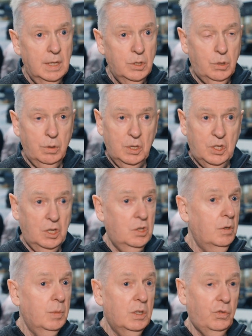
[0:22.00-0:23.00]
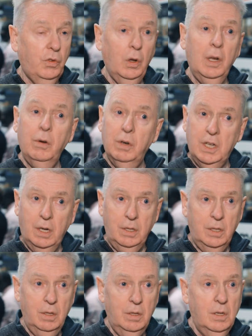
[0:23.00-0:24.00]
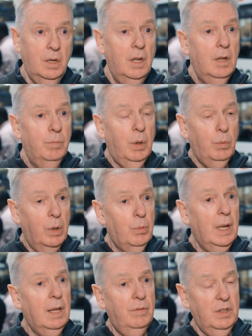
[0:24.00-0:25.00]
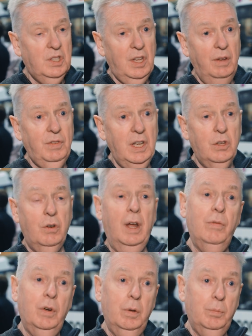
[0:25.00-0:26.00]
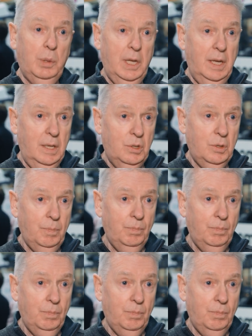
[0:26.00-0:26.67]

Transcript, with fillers: So the system is fully redundant, but we will have a safety driver in place.